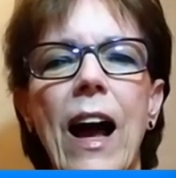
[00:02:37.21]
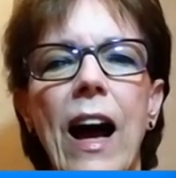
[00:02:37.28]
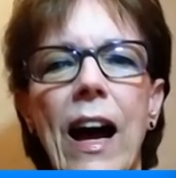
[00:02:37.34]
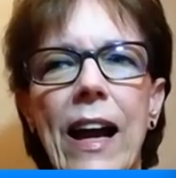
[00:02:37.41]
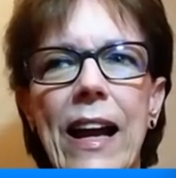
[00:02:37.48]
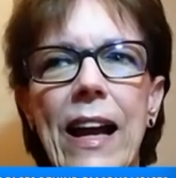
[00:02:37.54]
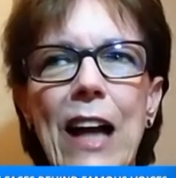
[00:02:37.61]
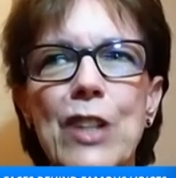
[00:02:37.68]

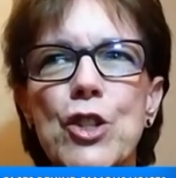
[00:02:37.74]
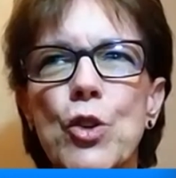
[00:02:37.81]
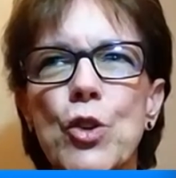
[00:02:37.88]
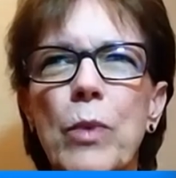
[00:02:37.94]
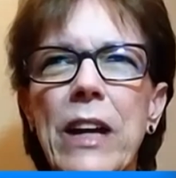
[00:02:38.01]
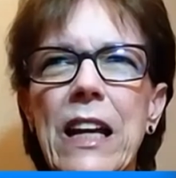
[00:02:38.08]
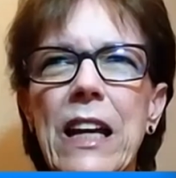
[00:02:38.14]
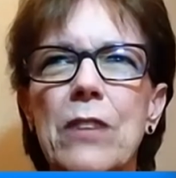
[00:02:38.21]
I had to
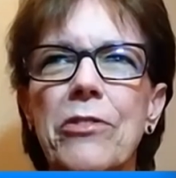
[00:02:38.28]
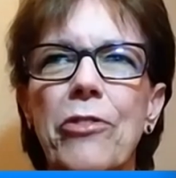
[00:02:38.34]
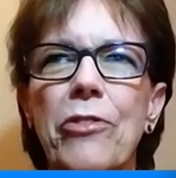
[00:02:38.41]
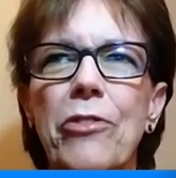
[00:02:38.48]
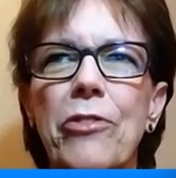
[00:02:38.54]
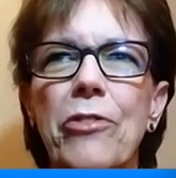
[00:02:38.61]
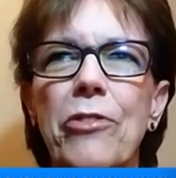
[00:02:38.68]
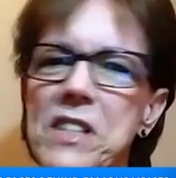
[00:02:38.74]
read
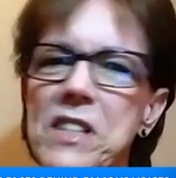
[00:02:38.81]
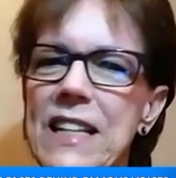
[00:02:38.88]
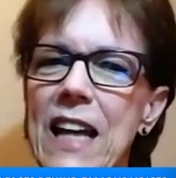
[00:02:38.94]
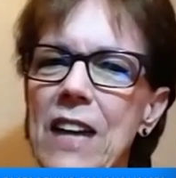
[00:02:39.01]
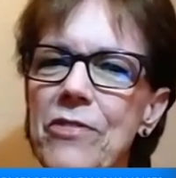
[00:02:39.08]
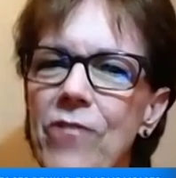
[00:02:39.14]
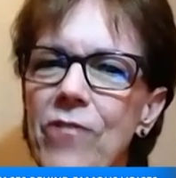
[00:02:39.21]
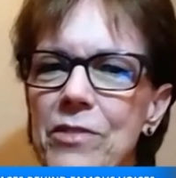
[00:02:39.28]
4 hours a
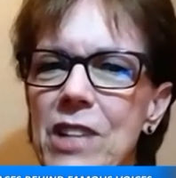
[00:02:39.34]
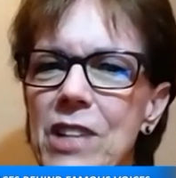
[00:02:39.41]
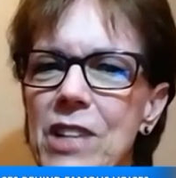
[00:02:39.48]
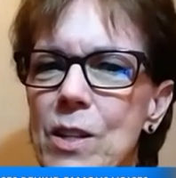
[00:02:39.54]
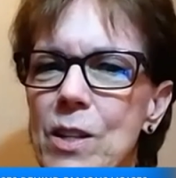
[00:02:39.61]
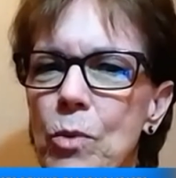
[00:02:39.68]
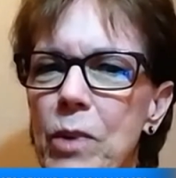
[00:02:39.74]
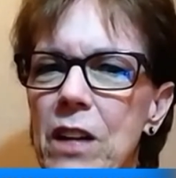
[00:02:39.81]
day, 5
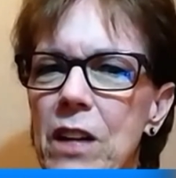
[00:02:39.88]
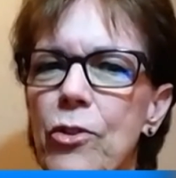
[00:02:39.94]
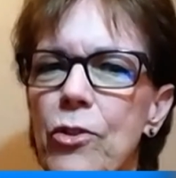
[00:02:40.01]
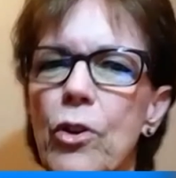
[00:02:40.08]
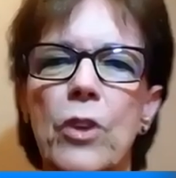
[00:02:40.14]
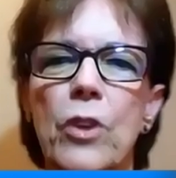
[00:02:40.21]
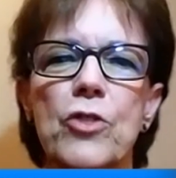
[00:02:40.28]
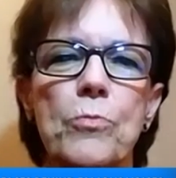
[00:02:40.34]
days a week
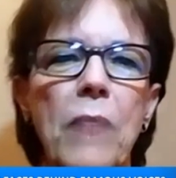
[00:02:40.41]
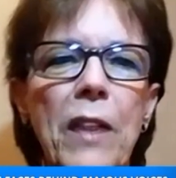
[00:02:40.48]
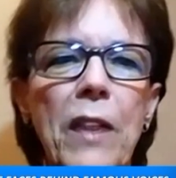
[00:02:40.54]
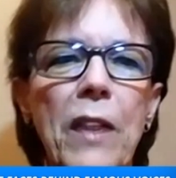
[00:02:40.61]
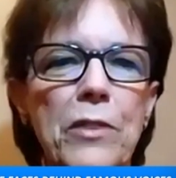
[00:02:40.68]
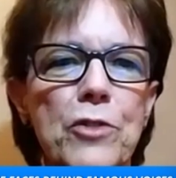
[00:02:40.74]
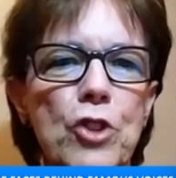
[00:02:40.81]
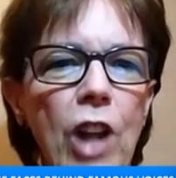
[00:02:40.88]
for the
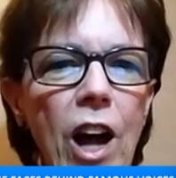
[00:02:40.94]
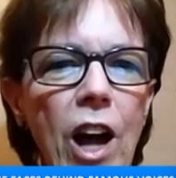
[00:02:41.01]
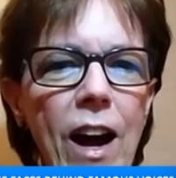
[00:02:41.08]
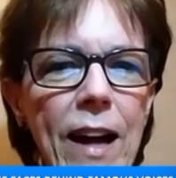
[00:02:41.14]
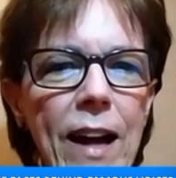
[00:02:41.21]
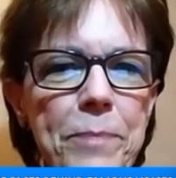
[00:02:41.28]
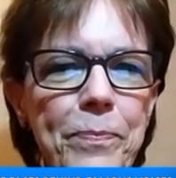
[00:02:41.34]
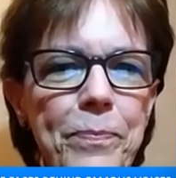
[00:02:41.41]
month of
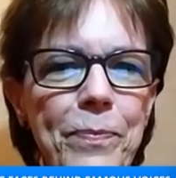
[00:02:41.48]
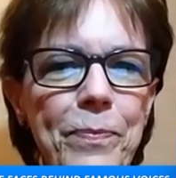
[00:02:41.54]
July.